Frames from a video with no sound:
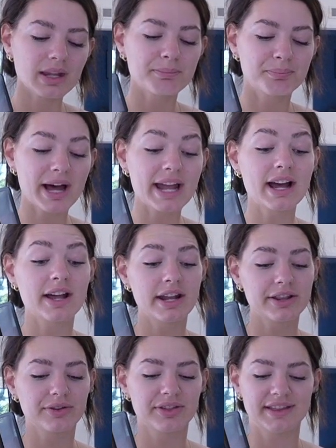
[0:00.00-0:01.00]
But
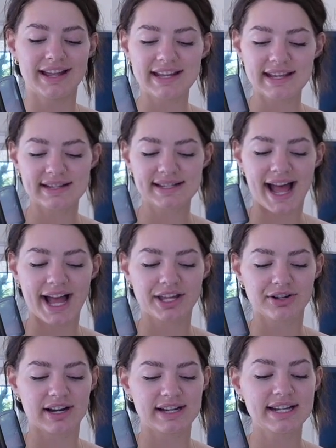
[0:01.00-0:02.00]
another thing that is
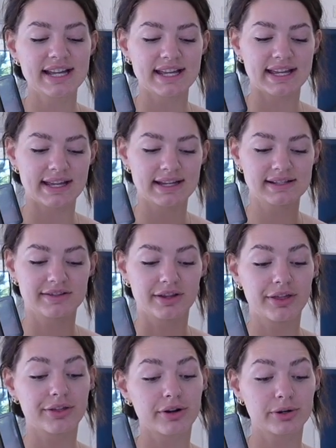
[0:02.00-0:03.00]
accurate is the
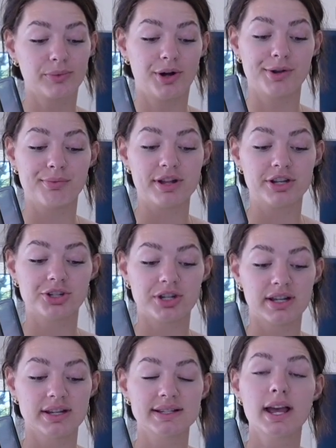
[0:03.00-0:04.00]
third one, which
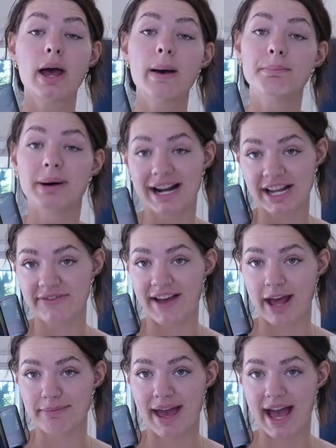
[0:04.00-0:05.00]
is body
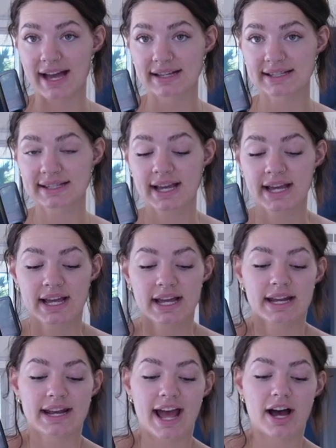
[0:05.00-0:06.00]
fat mass.
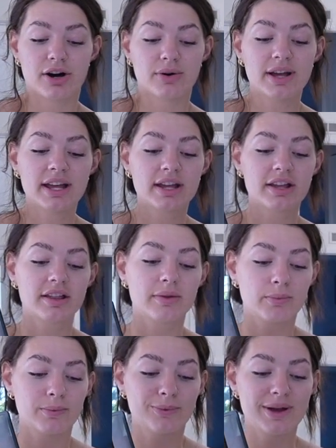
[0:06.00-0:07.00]
Now,
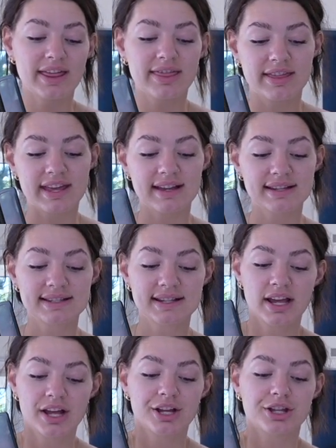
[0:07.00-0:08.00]
with this,
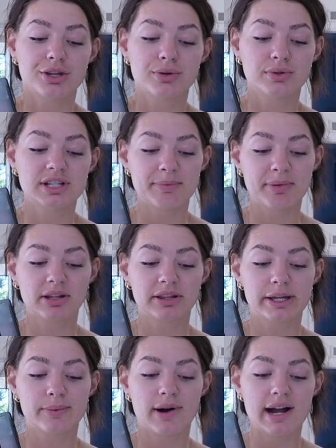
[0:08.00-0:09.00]
you
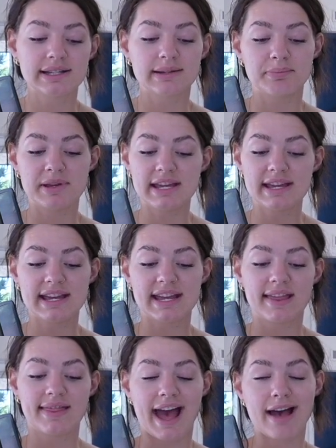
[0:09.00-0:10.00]
typically want to be
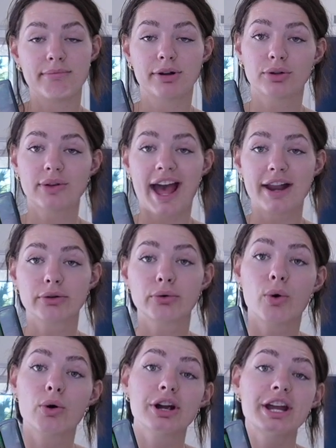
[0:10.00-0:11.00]
in that middle
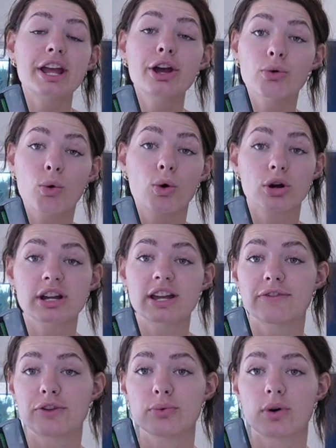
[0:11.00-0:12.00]
category, or
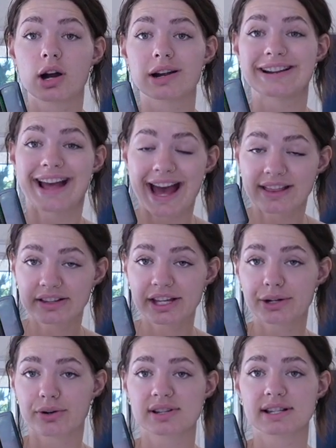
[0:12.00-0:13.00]
if you are an
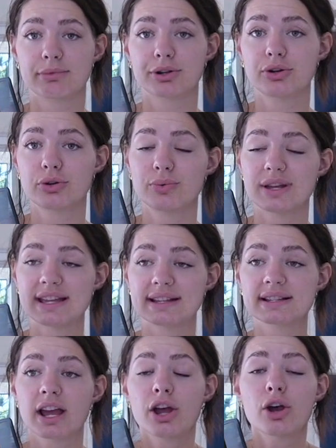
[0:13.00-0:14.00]
athlete or someone who
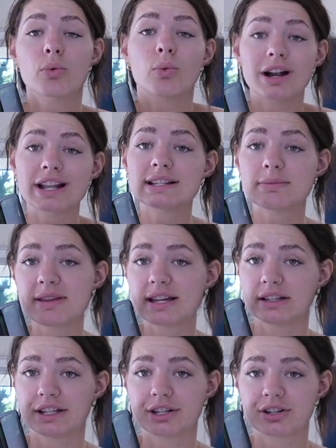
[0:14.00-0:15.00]
is wanting to be
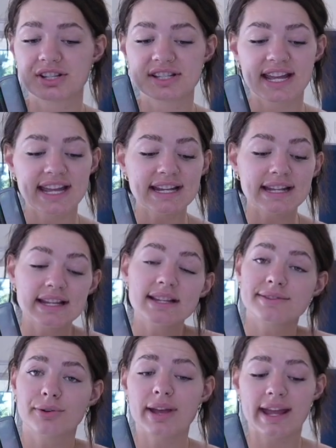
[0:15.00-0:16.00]
a leaner state, it
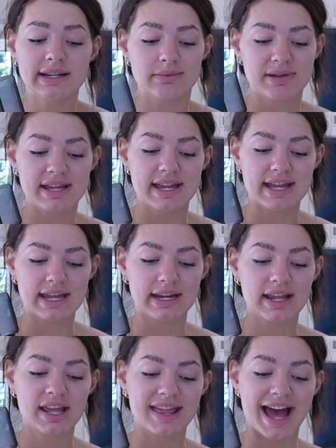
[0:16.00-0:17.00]
is okay to be
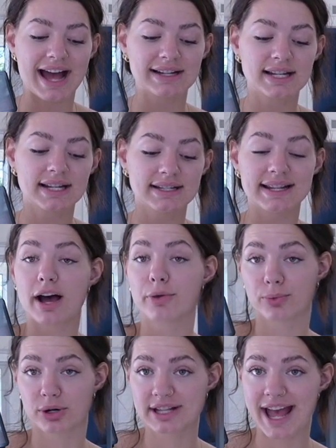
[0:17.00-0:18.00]
in that
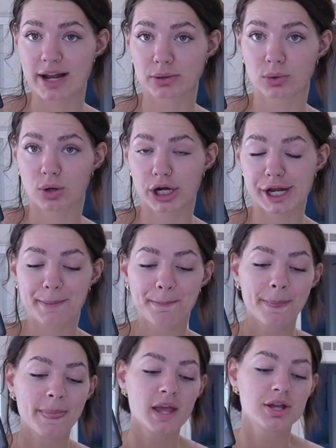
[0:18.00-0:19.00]
downward category.
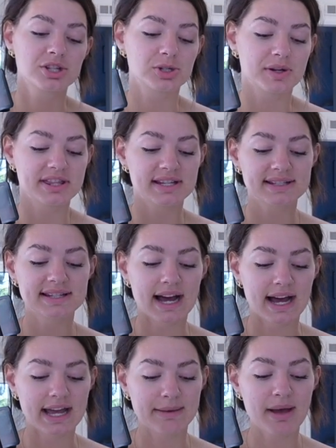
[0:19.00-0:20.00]
So at this
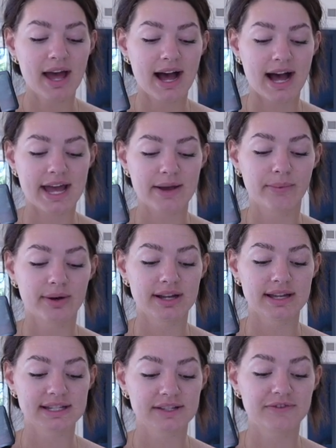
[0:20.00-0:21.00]
time, I
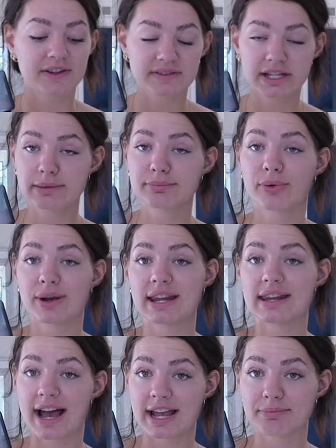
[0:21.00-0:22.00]
was
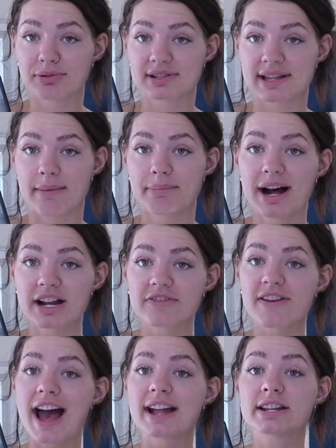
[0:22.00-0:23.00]
15.9% body
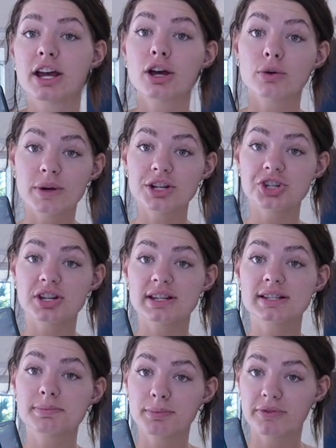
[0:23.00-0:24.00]
fat, which
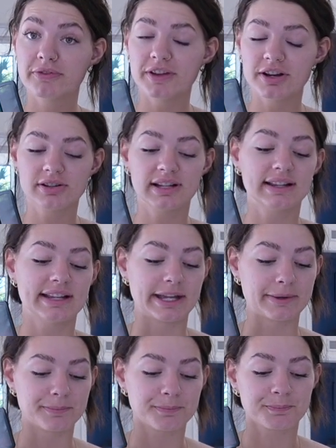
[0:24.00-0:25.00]
is fairly lean.